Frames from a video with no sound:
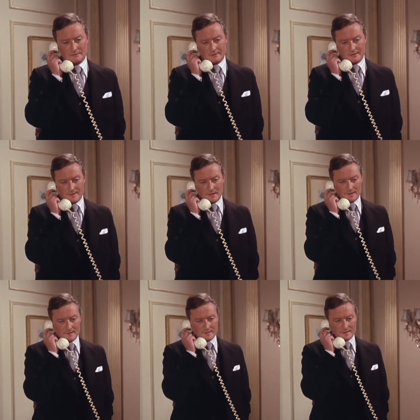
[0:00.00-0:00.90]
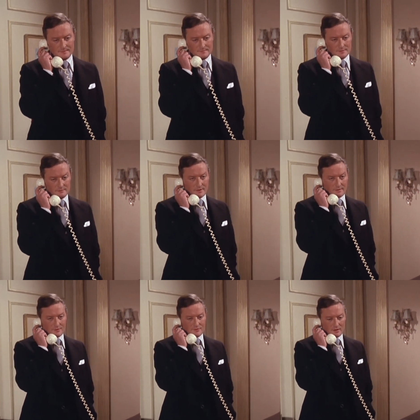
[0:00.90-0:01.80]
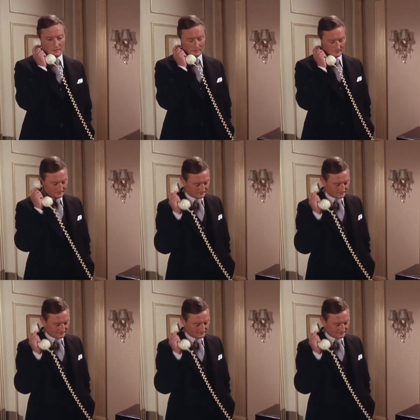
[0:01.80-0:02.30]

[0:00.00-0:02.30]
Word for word: No solicitors. You know the drill.